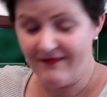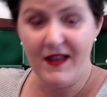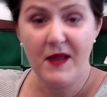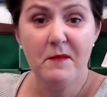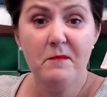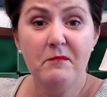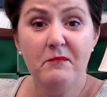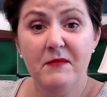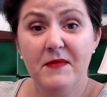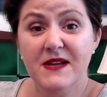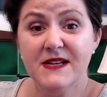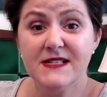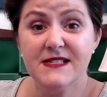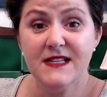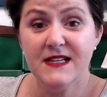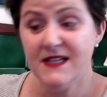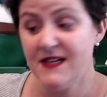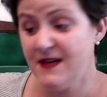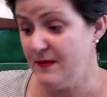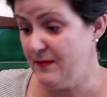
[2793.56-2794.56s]
mix
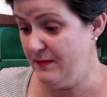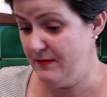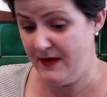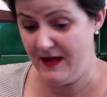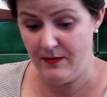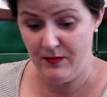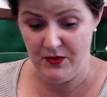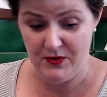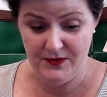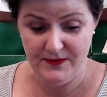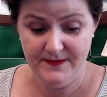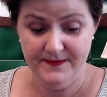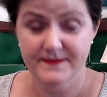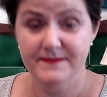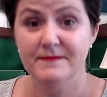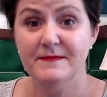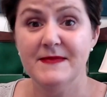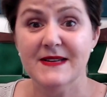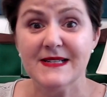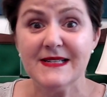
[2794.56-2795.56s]
it up, people,
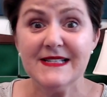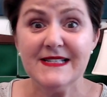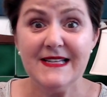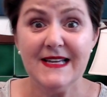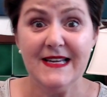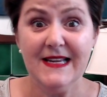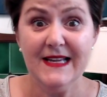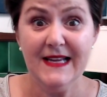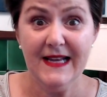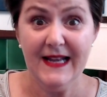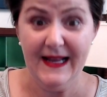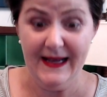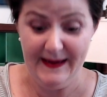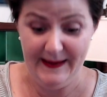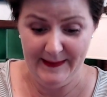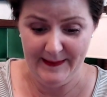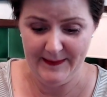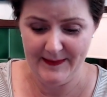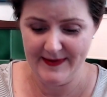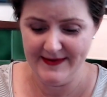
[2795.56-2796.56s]
mix it
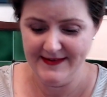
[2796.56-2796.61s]
up.